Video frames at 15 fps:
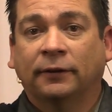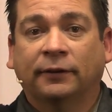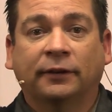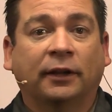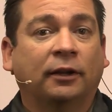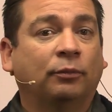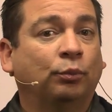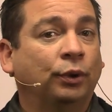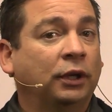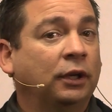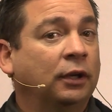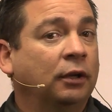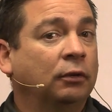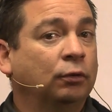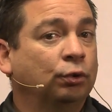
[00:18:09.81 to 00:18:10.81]
that
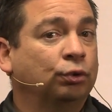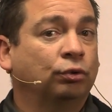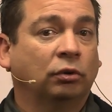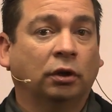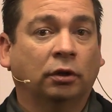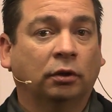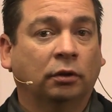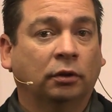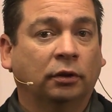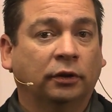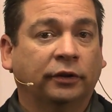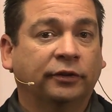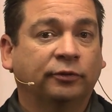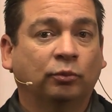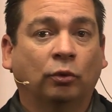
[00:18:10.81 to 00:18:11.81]
being a Lutheran
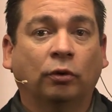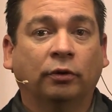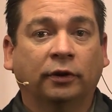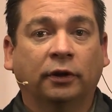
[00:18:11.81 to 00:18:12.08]
is more